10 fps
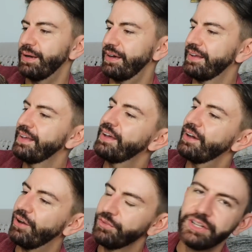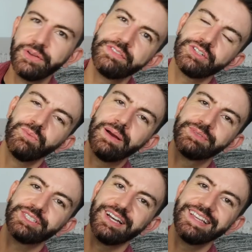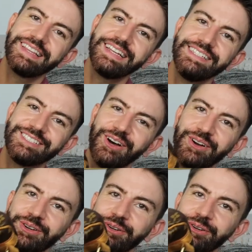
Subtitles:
but on the Louis Vuitton website, these are